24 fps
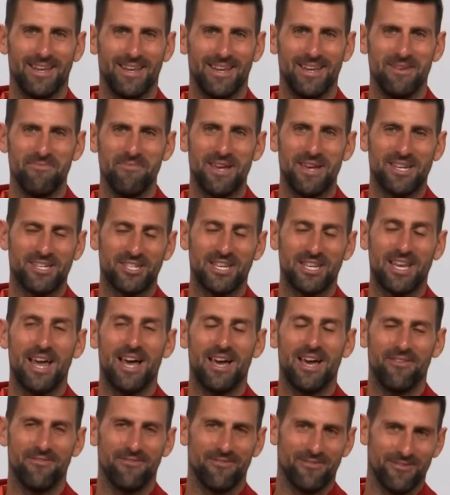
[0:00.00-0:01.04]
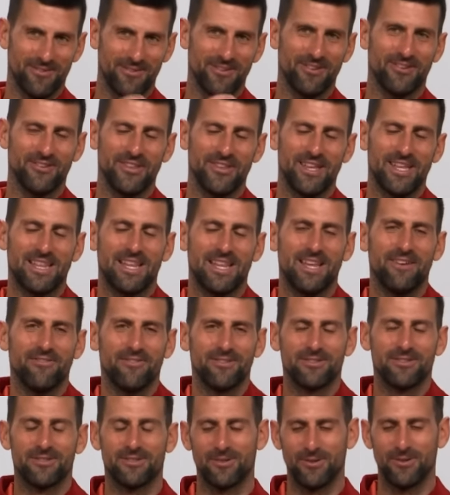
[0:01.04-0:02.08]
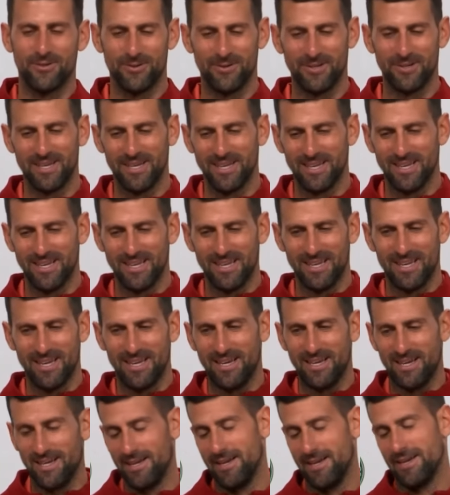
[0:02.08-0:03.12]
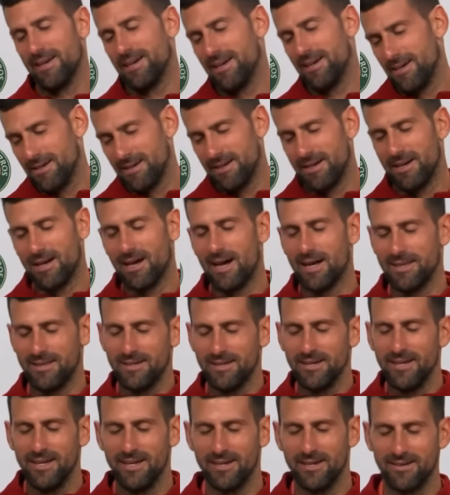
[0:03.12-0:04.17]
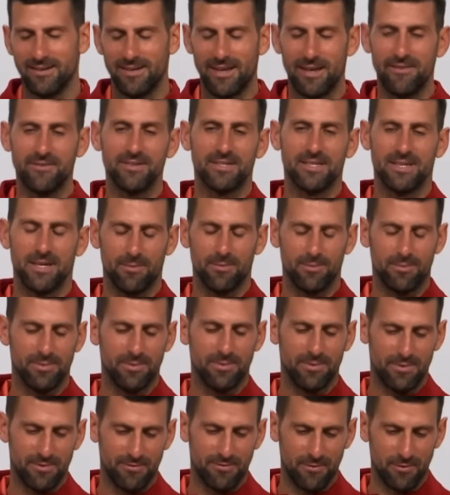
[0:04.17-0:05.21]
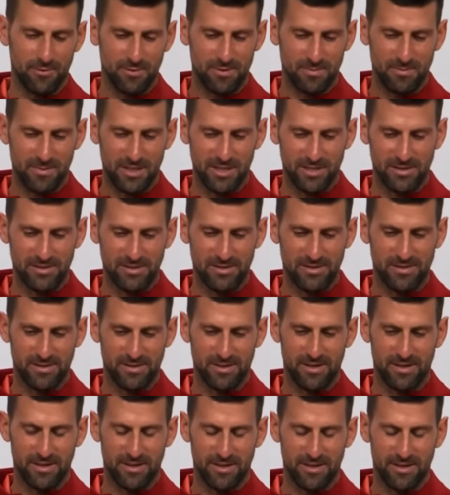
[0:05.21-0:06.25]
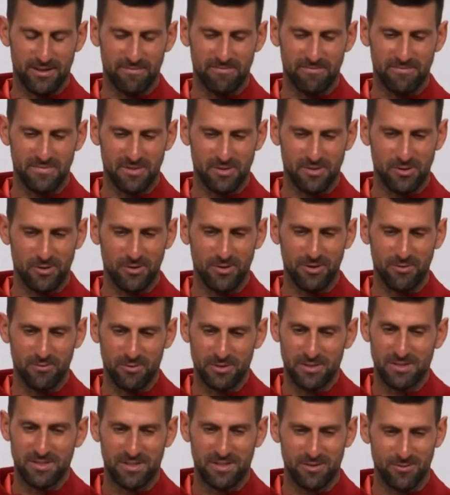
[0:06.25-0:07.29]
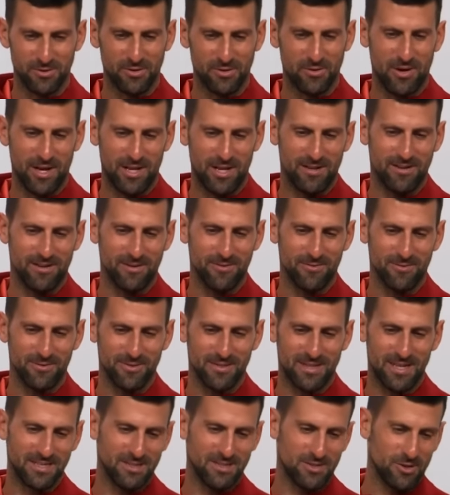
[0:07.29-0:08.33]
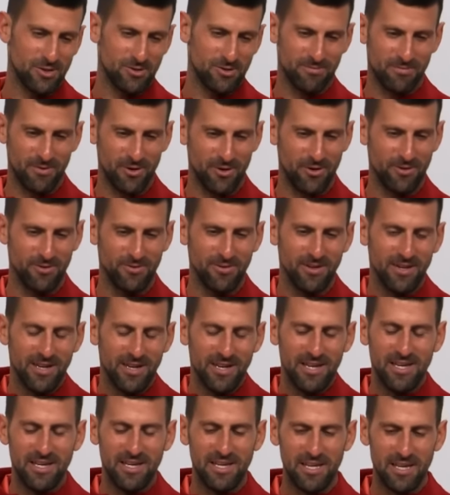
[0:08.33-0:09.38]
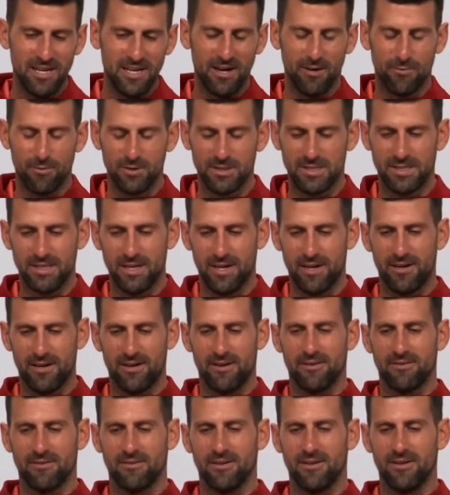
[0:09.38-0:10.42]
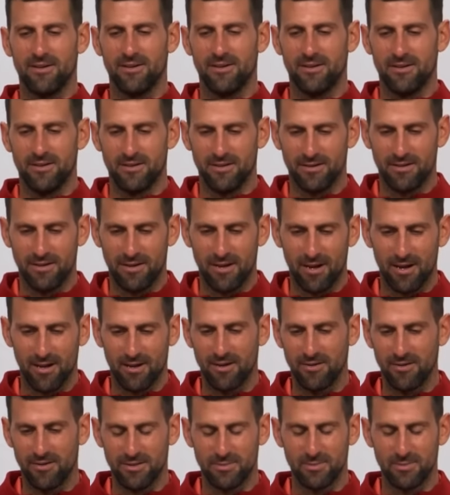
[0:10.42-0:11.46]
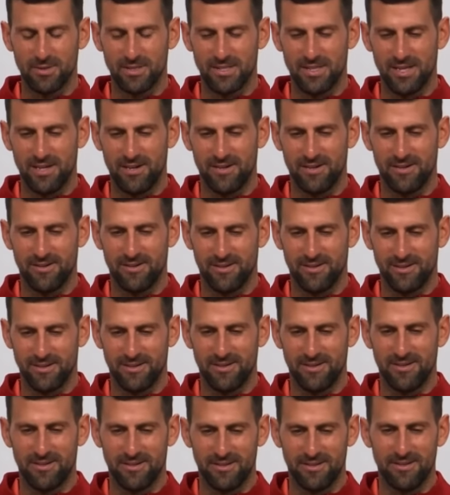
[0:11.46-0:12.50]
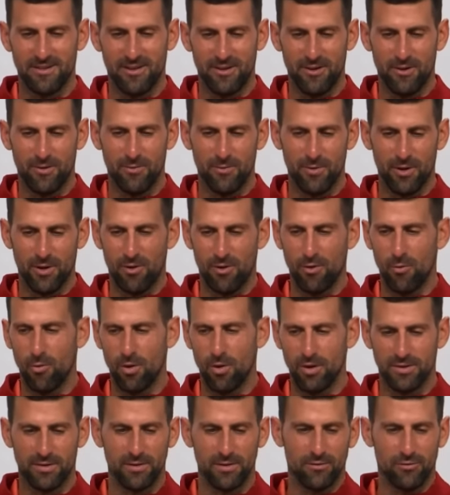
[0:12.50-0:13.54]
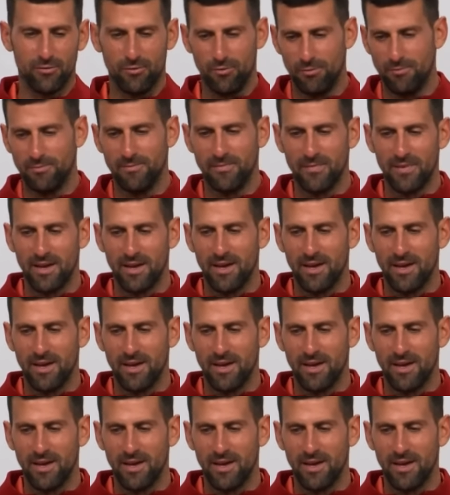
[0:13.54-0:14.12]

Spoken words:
any match live on that level. So other than Davis Cup, of course, matches. So it was great. I saw, you know, Iga was there, Alcaraz was there. And, you know, we all wanted to